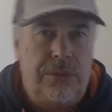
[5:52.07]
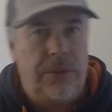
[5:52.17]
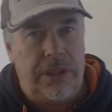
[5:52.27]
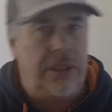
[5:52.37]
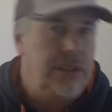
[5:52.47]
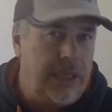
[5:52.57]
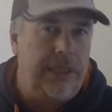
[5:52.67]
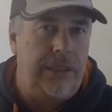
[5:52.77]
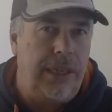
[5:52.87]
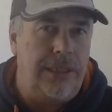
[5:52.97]
It's one of those
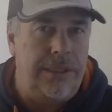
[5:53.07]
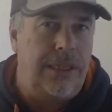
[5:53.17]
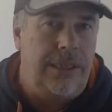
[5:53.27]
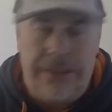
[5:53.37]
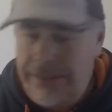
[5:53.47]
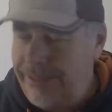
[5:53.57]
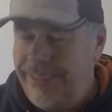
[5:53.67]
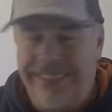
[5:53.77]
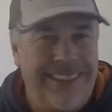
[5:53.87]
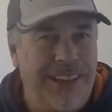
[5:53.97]
lucky days, eh?
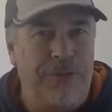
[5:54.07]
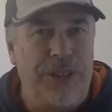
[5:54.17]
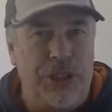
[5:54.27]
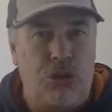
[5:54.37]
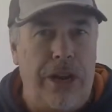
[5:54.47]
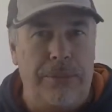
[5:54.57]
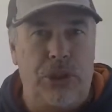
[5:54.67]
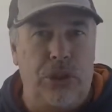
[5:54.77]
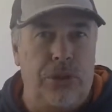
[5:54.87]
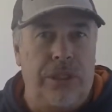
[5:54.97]
A fish
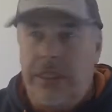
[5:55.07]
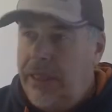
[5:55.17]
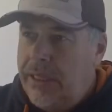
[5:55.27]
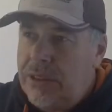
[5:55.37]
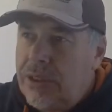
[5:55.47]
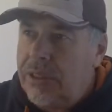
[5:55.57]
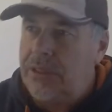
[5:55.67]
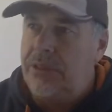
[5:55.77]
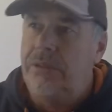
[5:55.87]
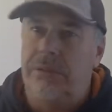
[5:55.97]
grabs your lure and
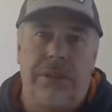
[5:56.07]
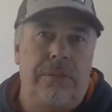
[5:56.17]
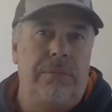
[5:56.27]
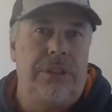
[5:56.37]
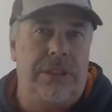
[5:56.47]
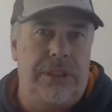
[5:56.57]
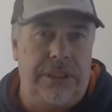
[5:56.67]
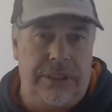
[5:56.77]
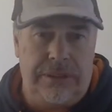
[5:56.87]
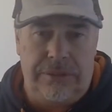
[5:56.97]
decides to do a run with the
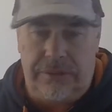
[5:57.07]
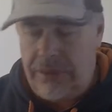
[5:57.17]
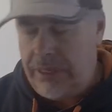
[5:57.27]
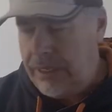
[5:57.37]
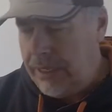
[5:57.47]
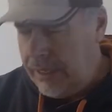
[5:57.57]
thing, right?